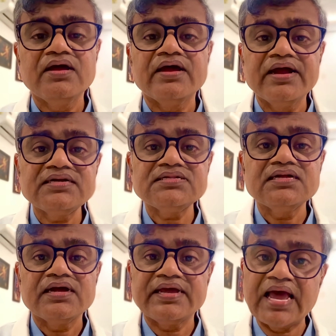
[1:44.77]
it's
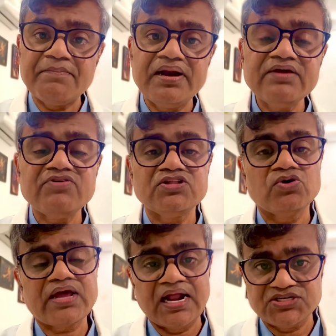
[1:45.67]
gambling with your
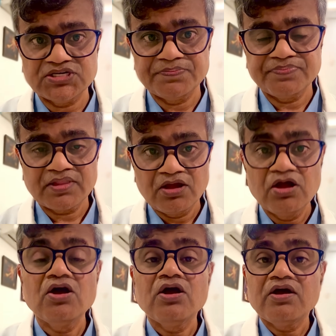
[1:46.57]
calcium.
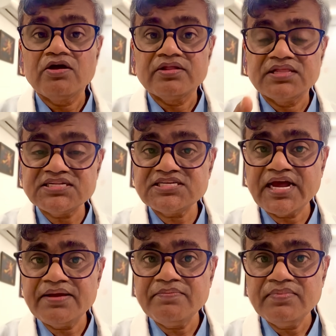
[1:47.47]
This
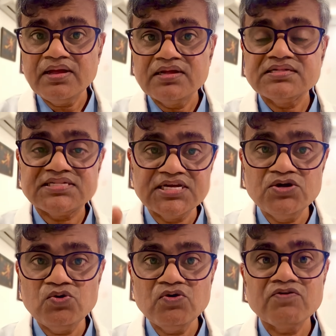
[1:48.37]
time, see
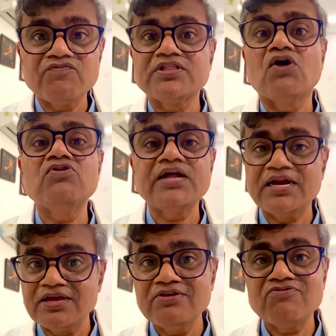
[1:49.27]
you without
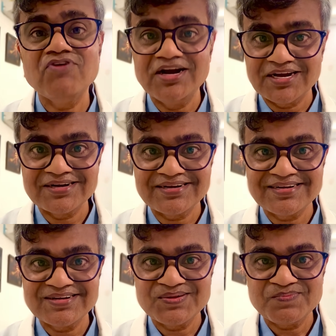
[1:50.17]
any filter.
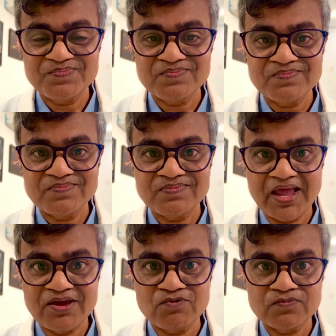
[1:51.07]

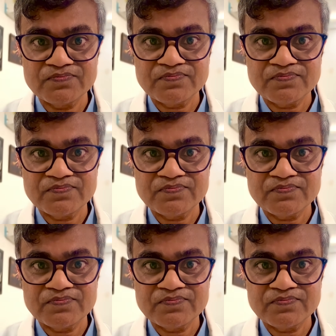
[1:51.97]
Thank you.